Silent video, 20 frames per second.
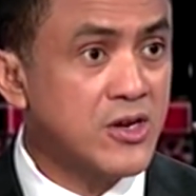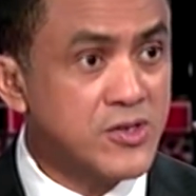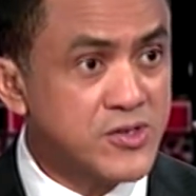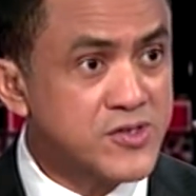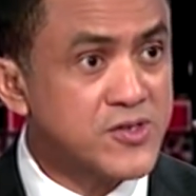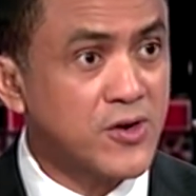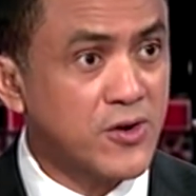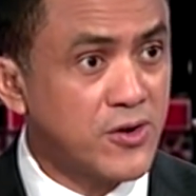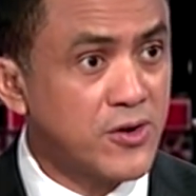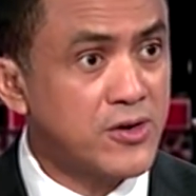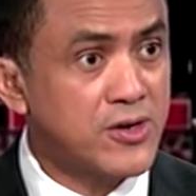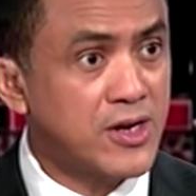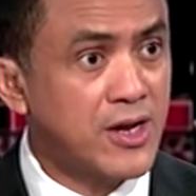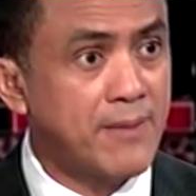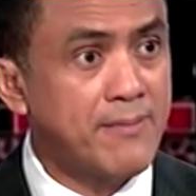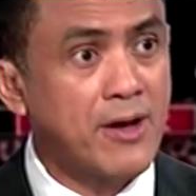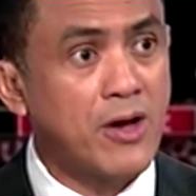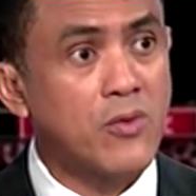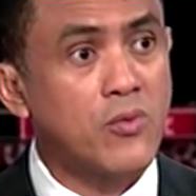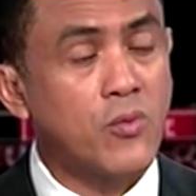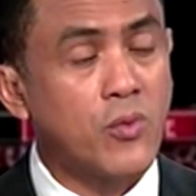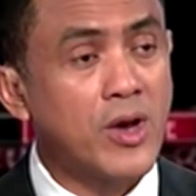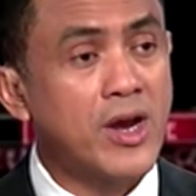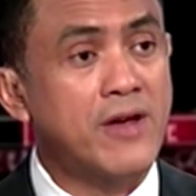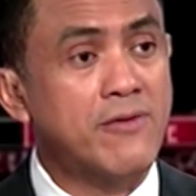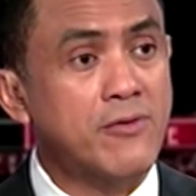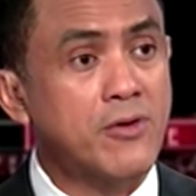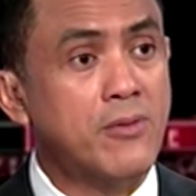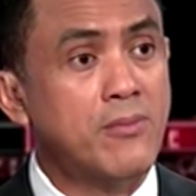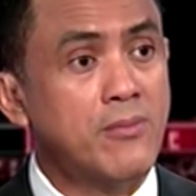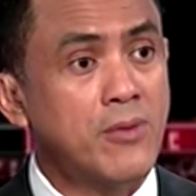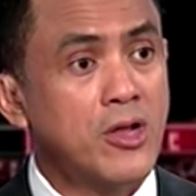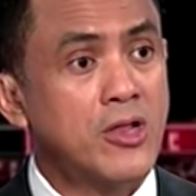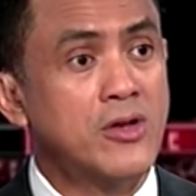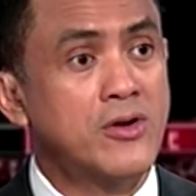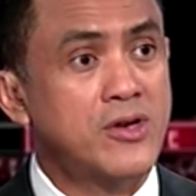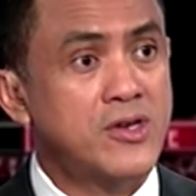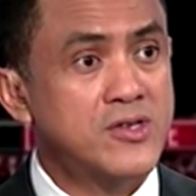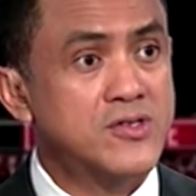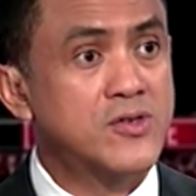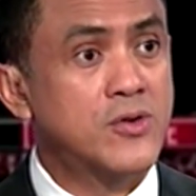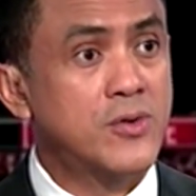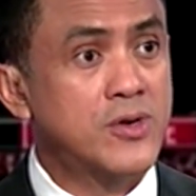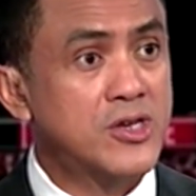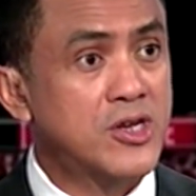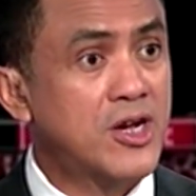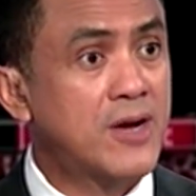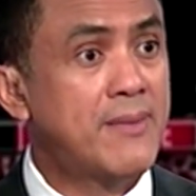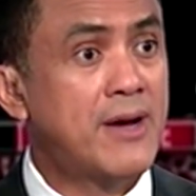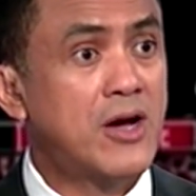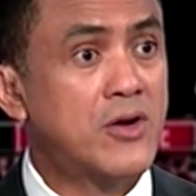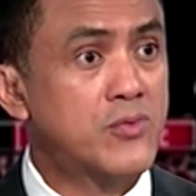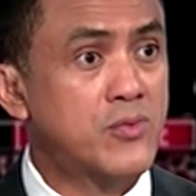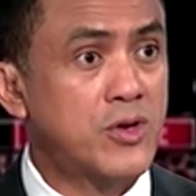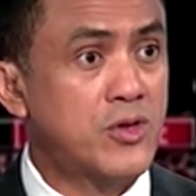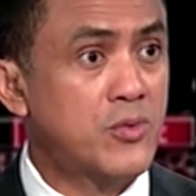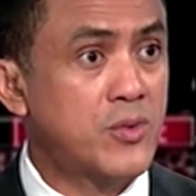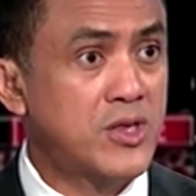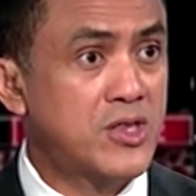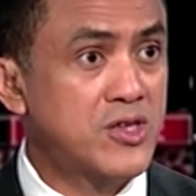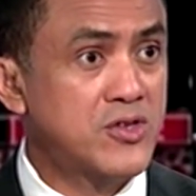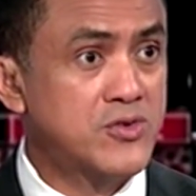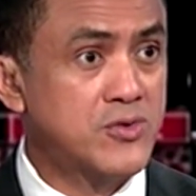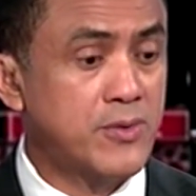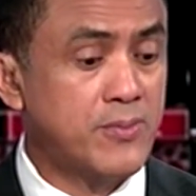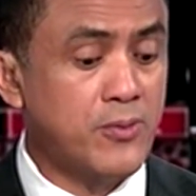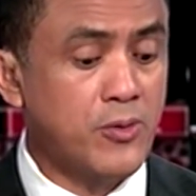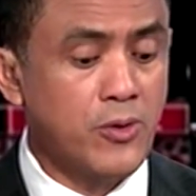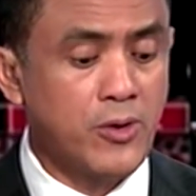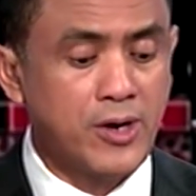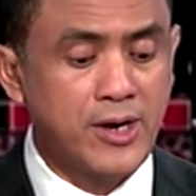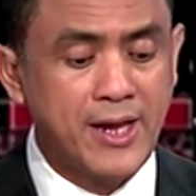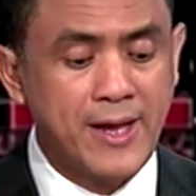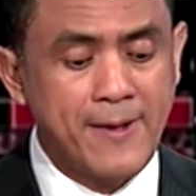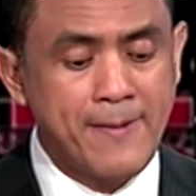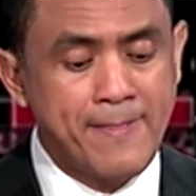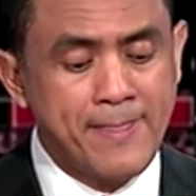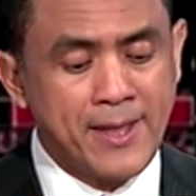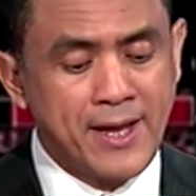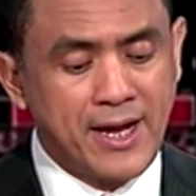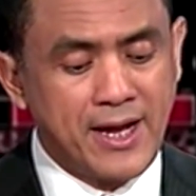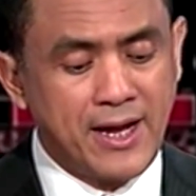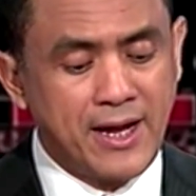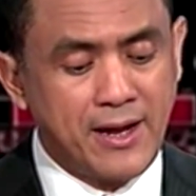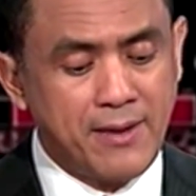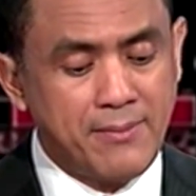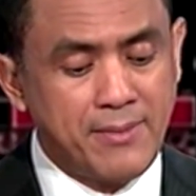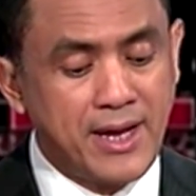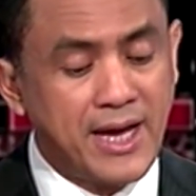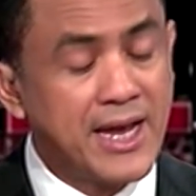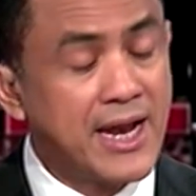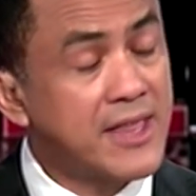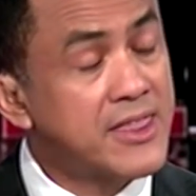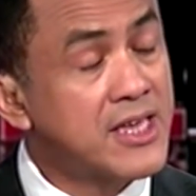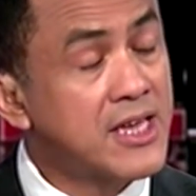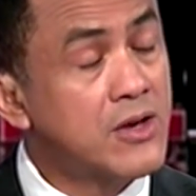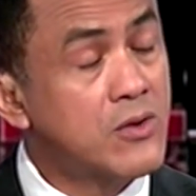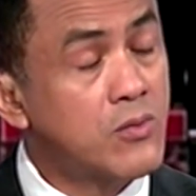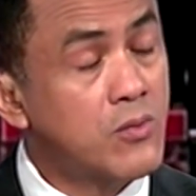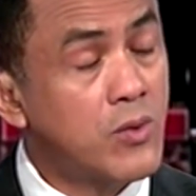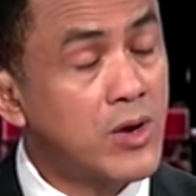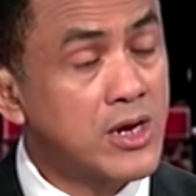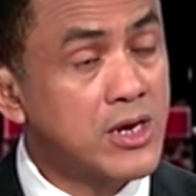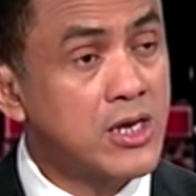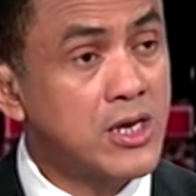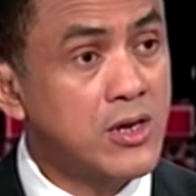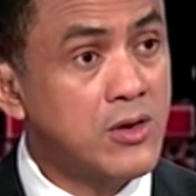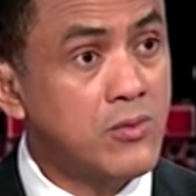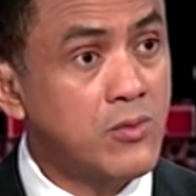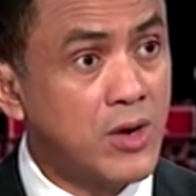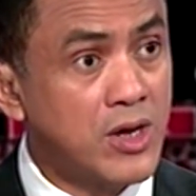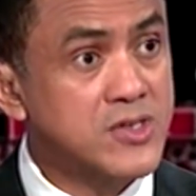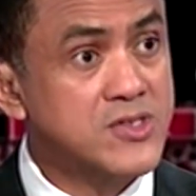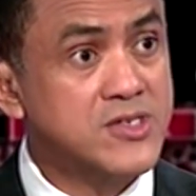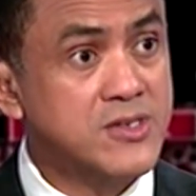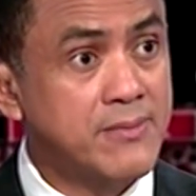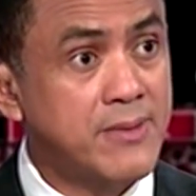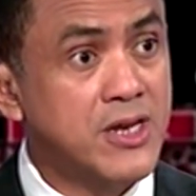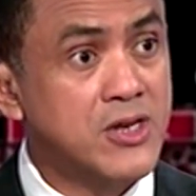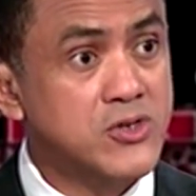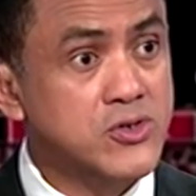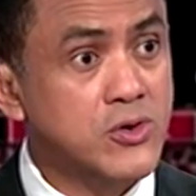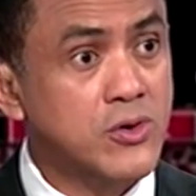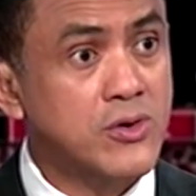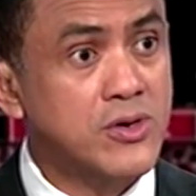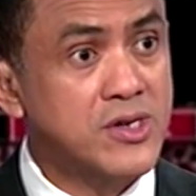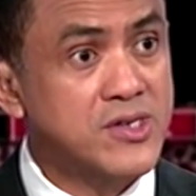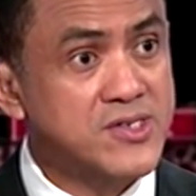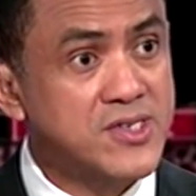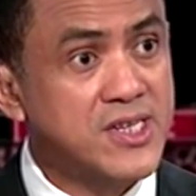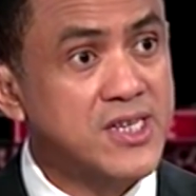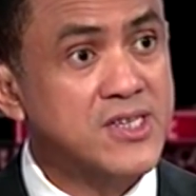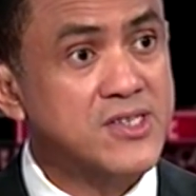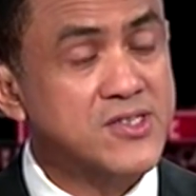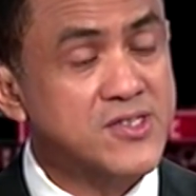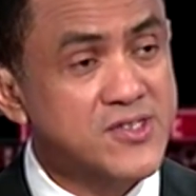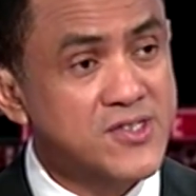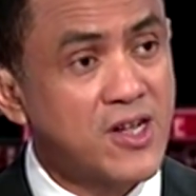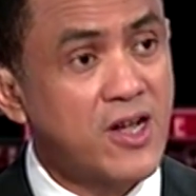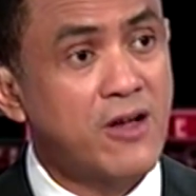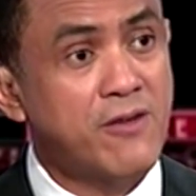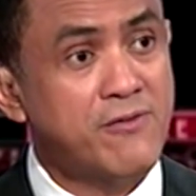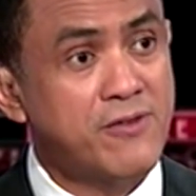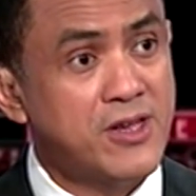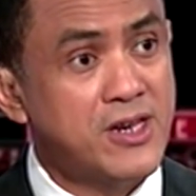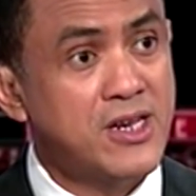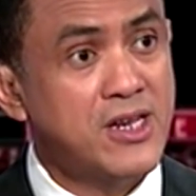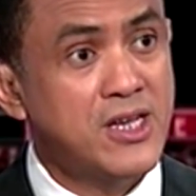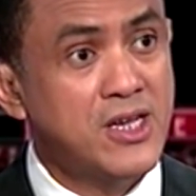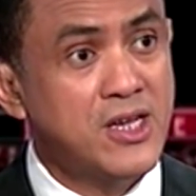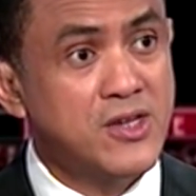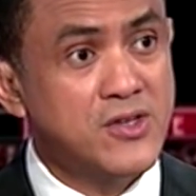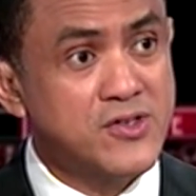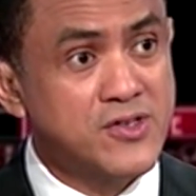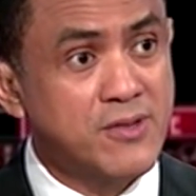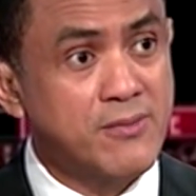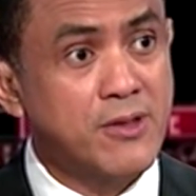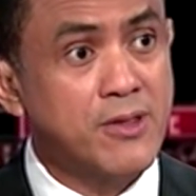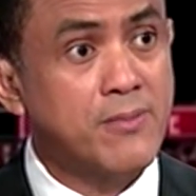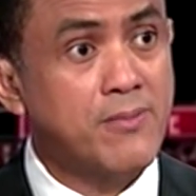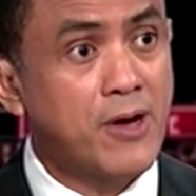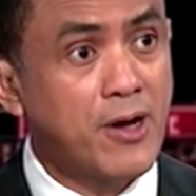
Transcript: concerned about whatever Mueller is going to come out with his report. And I think what he wants to make sure is he can soften some of the